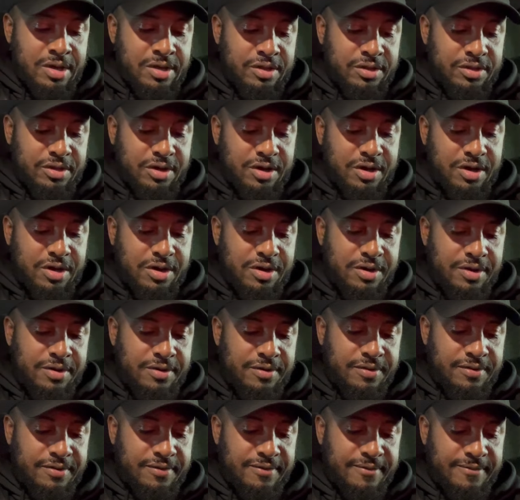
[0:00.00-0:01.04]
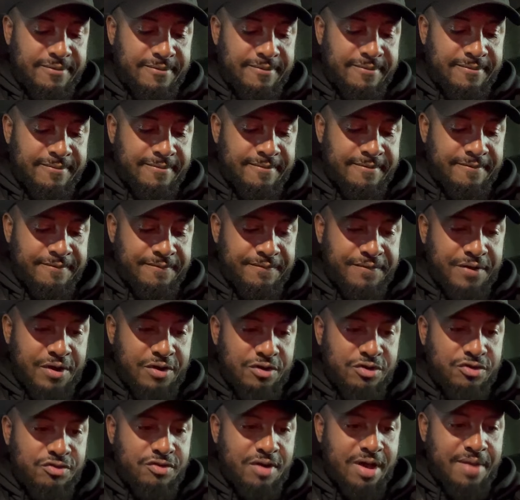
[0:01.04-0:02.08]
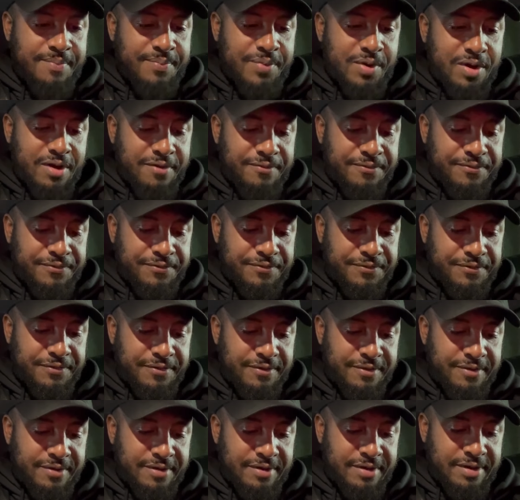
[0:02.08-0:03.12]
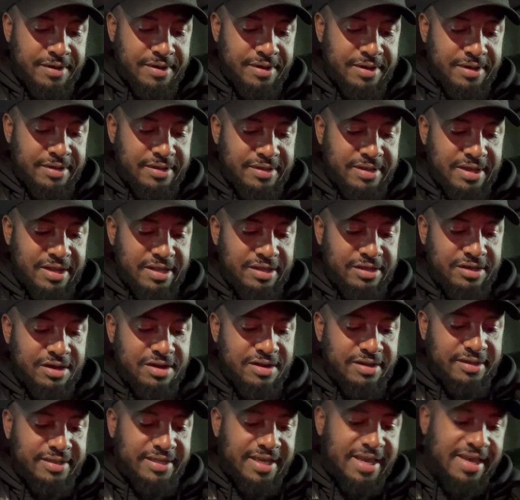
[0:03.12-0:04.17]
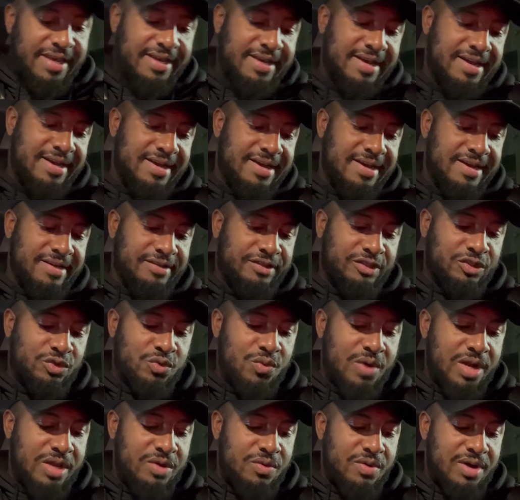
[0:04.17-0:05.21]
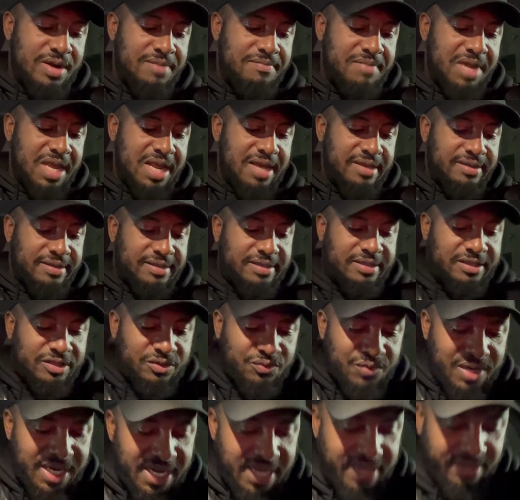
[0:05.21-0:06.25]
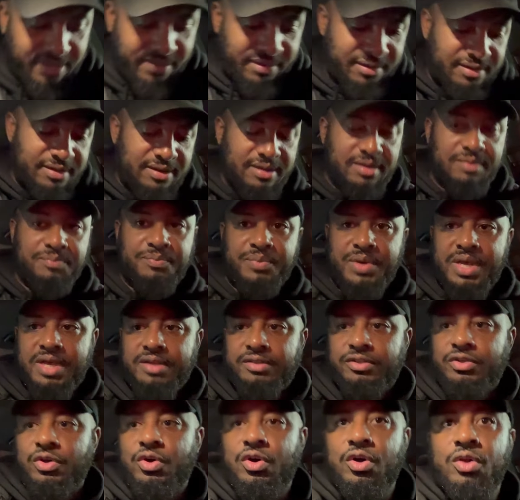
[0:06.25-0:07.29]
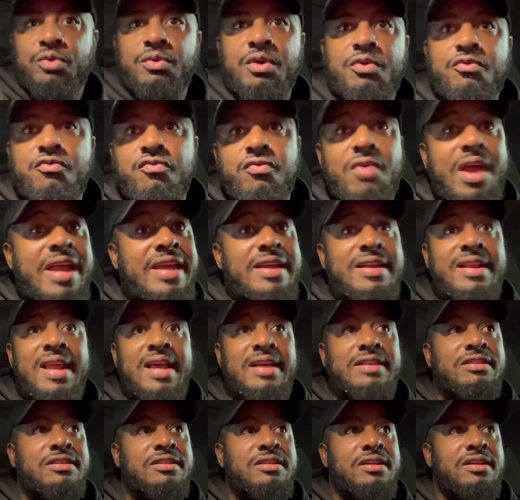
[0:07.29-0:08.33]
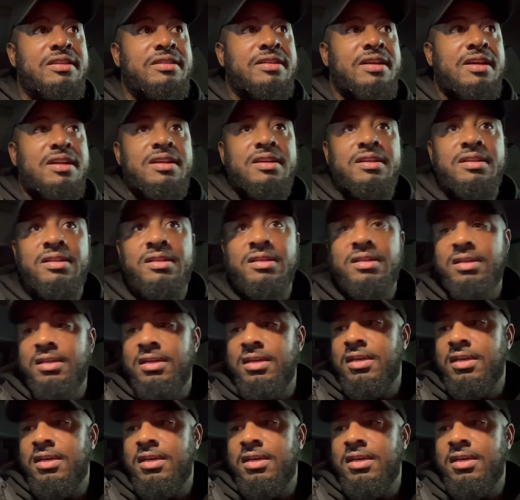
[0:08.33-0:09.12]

So, first drop off. Said it's gonna take us 21 minutes, sweet. Pay a toll, we're right next to the tunnel.